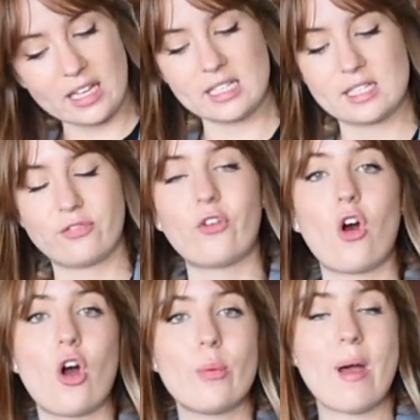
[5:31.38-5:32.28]
is
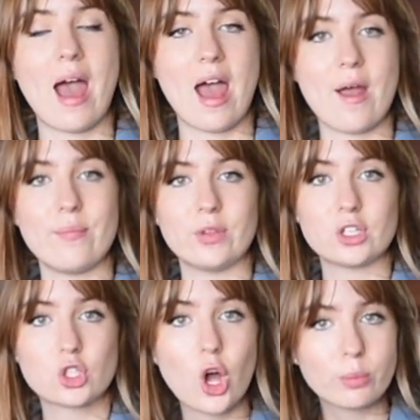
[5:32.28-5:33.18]
from
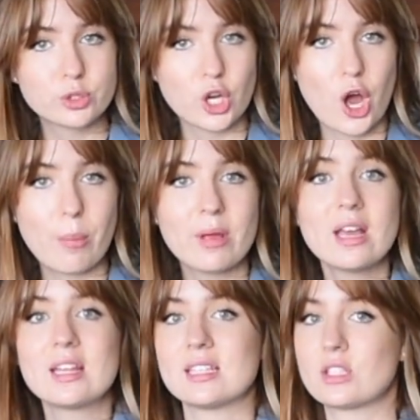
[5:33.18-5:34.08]
Topshop.
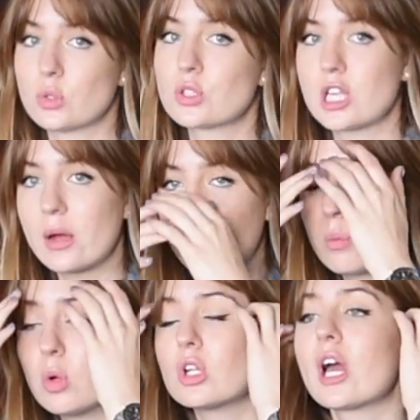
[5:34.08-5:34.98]
There's also
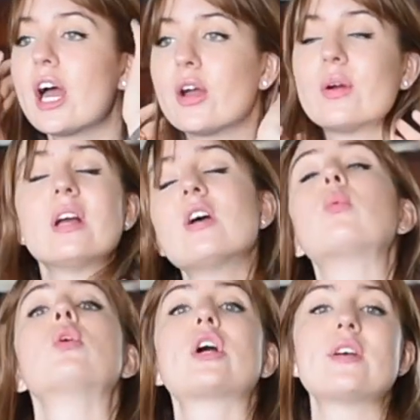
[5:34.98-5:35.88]
a wool coat.
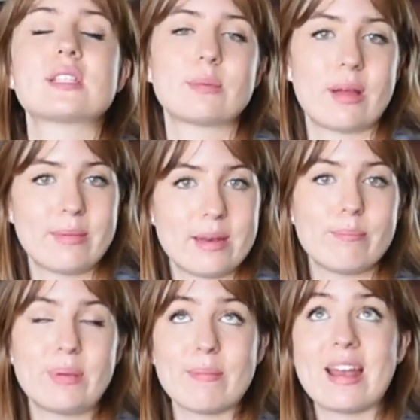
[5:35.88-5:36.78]
Wool coat's going
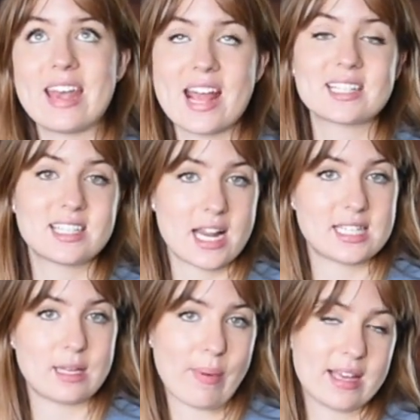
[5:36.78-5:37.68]
to be my next
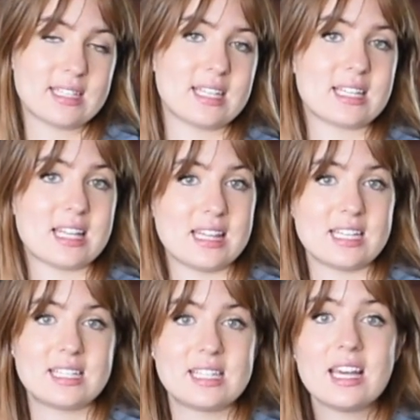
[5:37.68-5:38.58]
testing basics, and
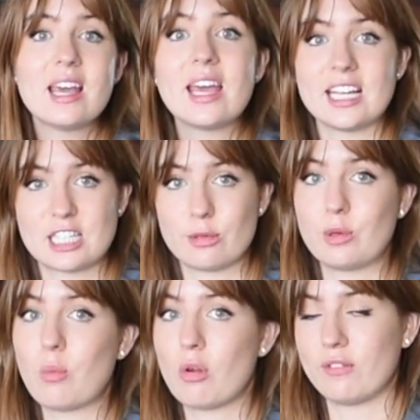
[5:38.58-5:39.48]
this is going
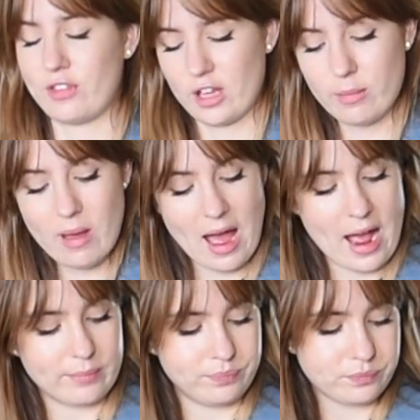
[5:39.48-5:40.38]
to be one of
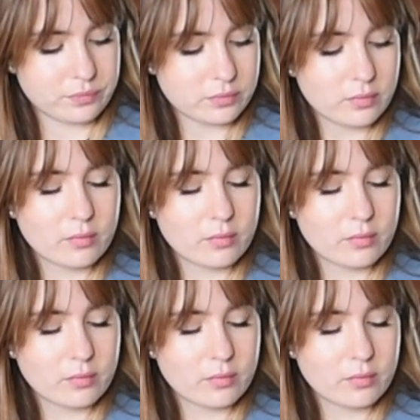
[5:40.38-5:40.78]
them.